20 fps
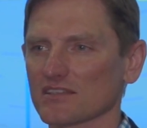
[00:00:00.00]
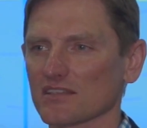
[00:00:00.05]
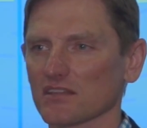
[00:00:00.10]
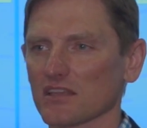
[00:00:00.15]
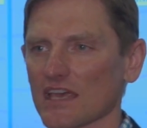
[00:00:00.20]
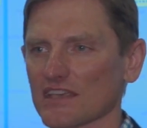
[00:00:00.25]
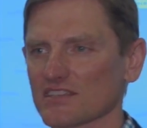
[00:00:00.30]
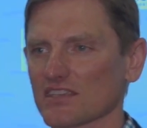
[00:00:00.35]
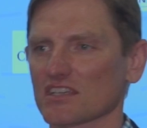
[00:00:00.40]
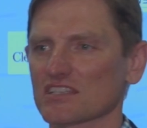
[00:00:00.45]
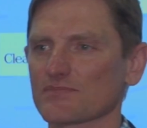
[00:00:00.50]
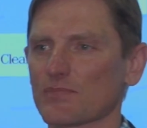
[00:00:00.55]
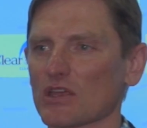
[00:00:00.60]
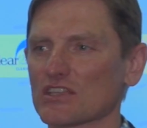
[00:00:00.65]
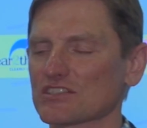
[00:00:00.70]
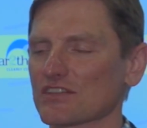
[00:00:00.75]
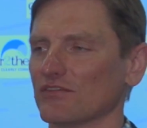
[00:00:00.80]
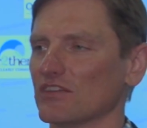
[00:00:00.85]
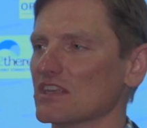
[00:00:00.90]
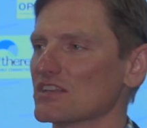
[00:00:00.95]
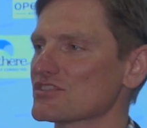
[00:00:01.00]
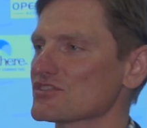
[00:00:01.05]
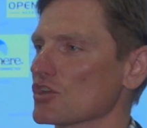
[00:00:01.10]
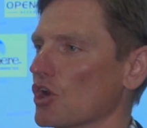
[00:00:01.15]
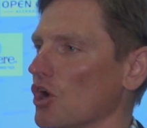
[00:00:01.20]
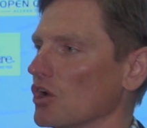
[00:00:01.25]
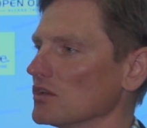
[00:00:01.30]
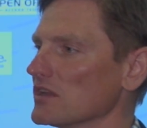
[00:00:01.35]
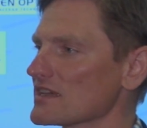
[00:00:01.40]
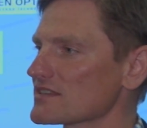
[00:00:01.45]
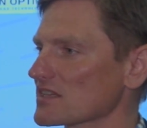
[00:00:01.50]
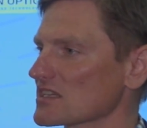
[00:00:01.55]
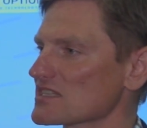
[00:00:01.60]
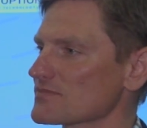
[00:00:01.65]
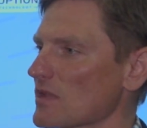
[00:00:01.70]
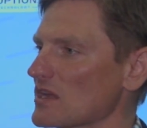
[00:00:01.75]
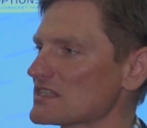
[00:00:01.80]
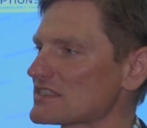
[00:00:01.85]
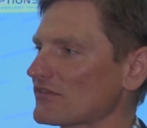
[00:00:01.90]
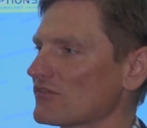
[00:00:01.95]
it's less expensive to install, less
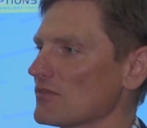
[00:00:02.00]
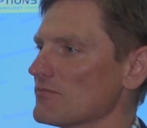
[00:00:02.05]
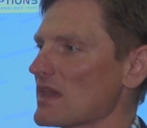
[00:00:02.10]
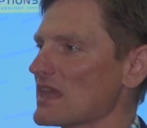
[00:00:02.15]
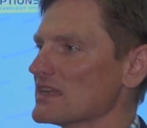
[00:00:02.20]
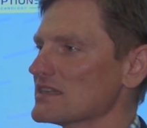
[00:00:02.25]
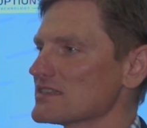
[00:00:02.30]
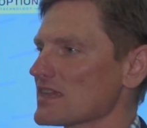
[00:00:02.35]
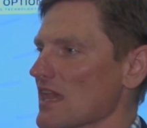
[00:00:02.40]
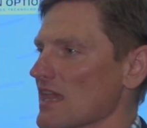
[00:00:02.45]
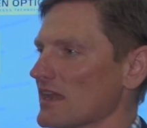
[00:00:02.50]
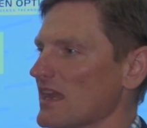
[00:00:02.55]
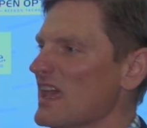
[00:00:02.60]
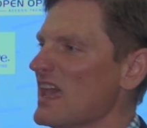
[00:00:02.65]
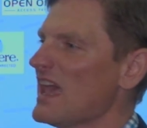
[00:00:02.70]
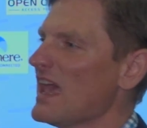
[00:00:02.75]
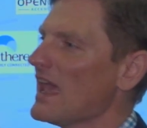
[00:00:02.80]
expensive to maintain,